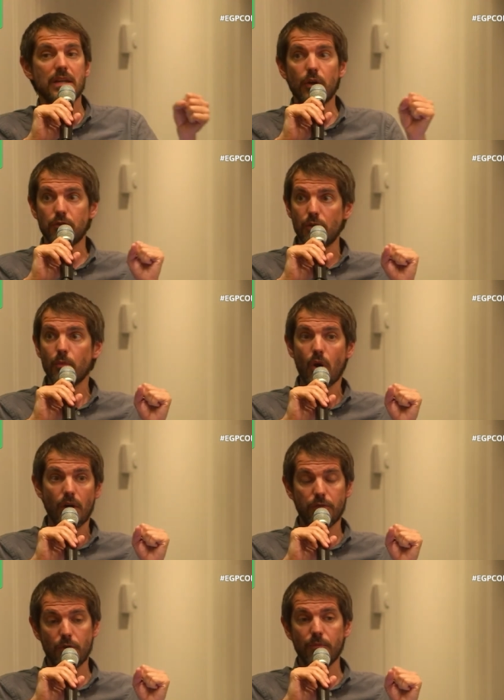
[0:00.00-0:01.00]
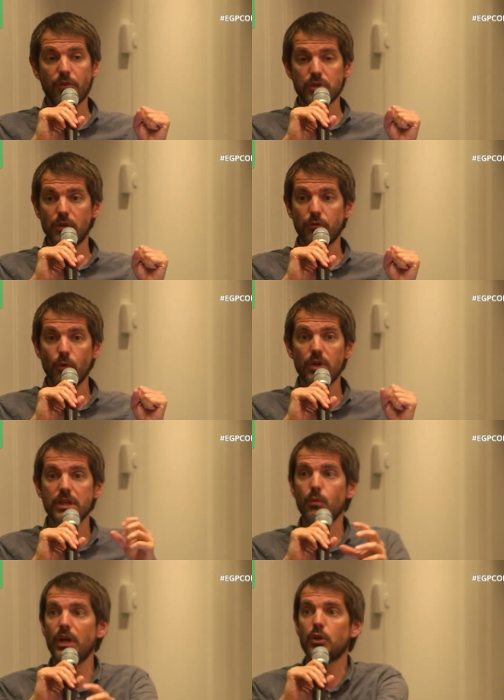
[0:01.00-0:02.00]
out from fossil fuels,
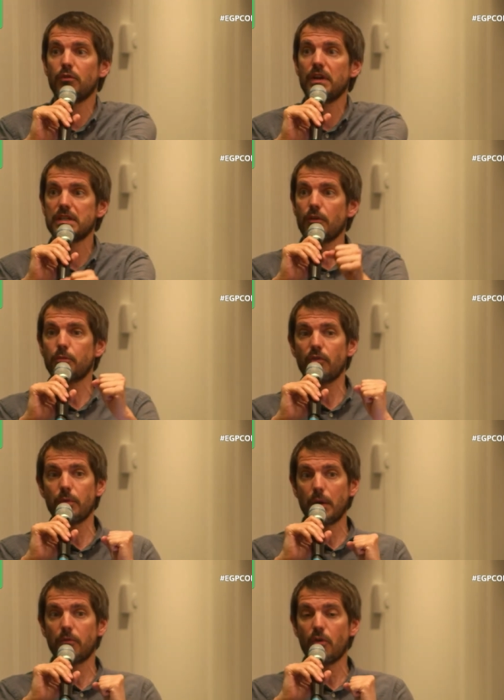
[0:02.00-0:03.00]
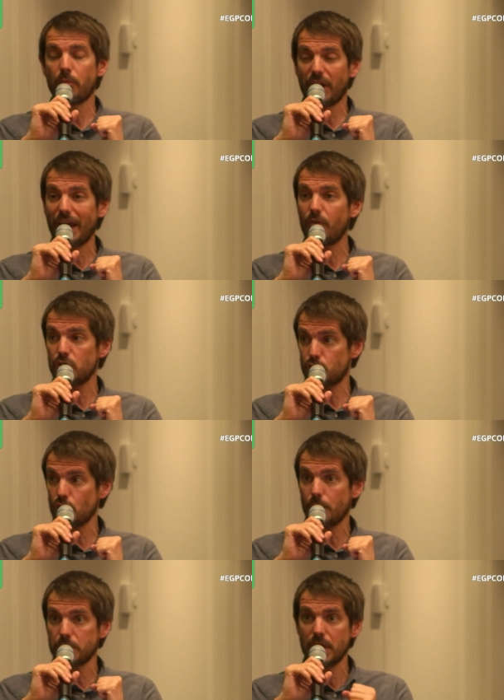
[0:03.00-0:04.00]
and we need to phase out from precarious
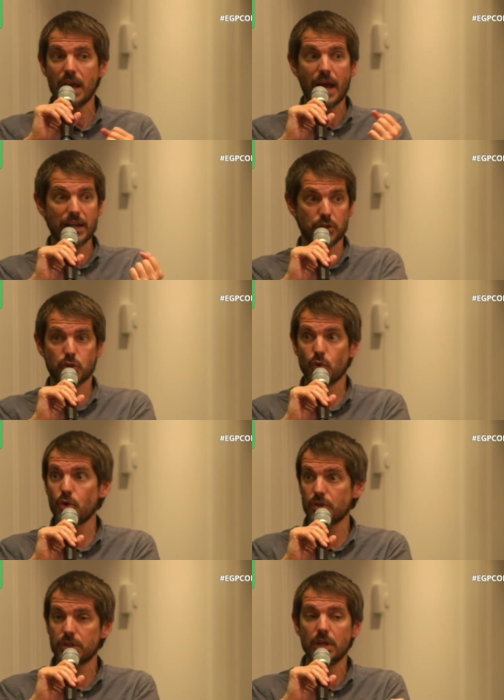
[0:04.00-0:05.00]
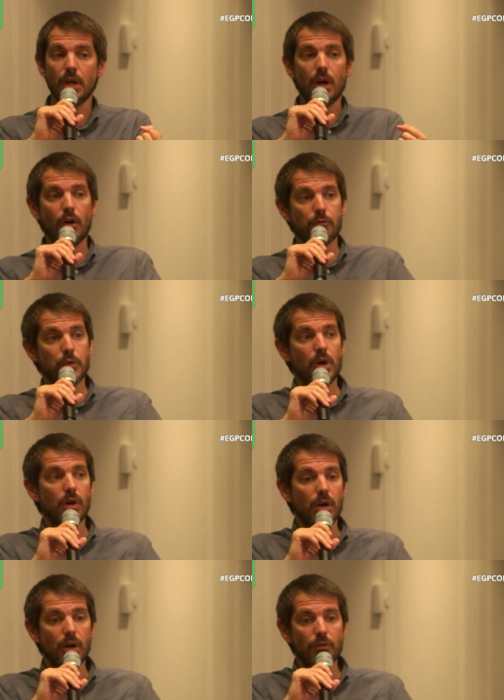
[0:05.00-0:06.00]
jobs as a source
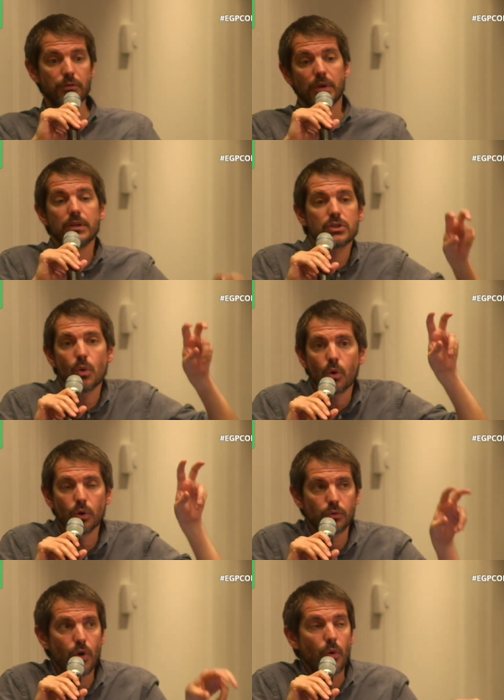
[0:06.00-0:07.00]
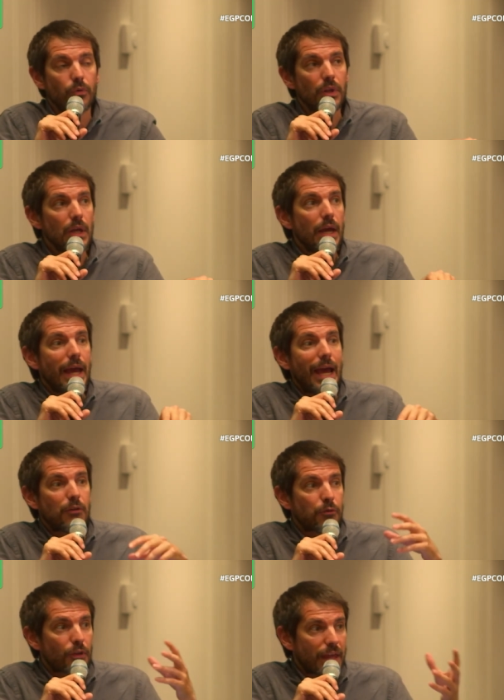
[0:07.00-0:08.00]
of so-called growth. And
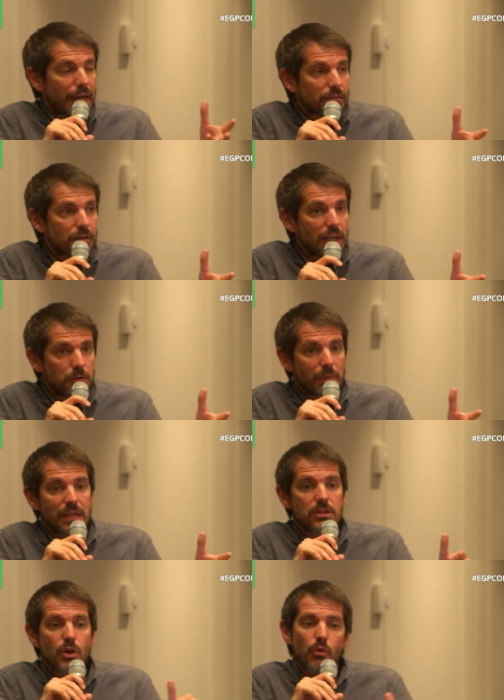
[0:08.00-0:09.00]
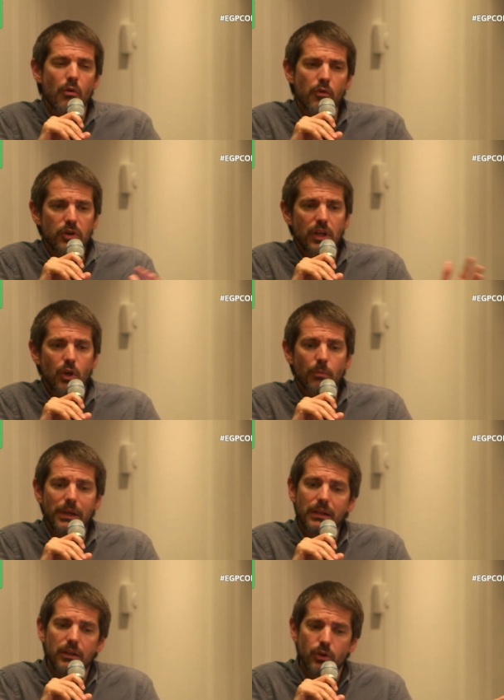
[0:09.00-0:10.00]
for that, it means reverting
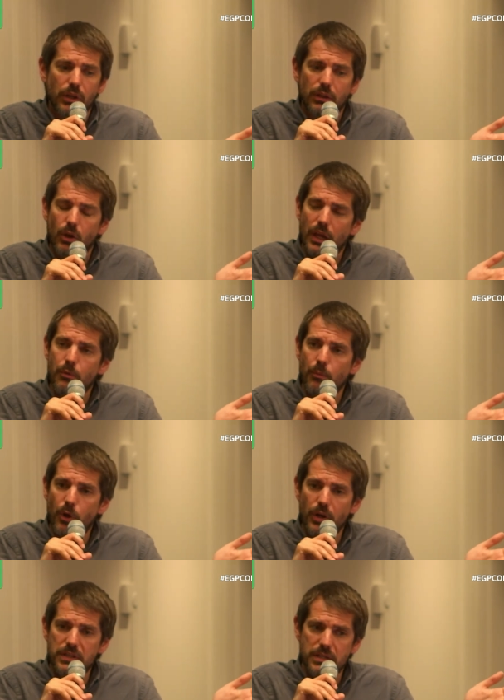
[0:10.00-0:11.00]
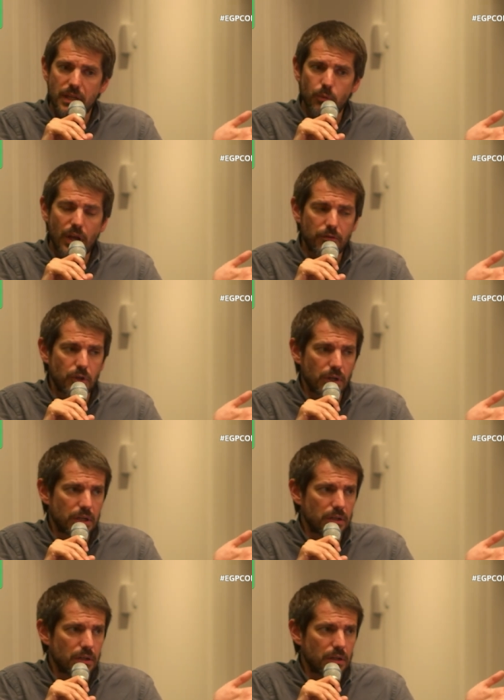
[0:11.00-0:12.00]
completely the labor policies that we have done
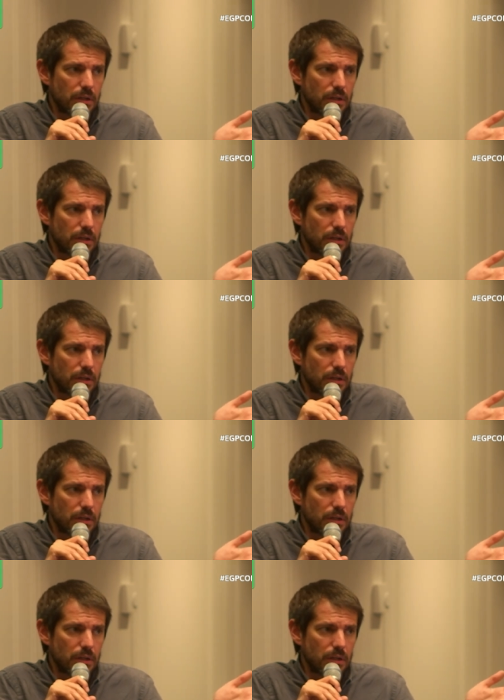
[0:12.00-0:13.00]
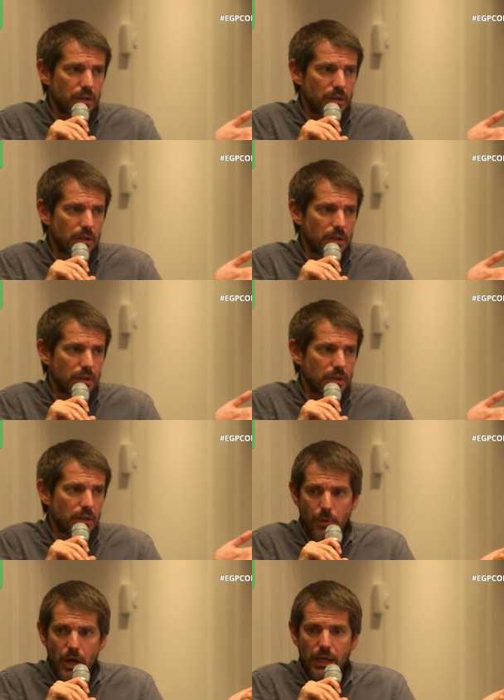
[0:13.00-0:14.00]
in the past, reinforce social
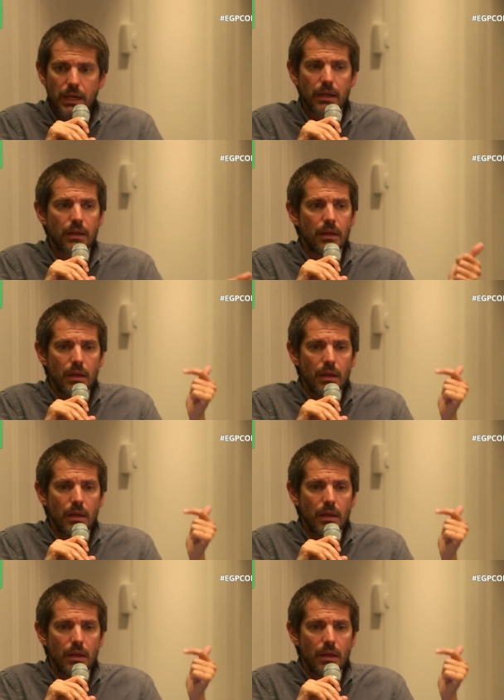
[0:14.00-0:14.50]
bargaining,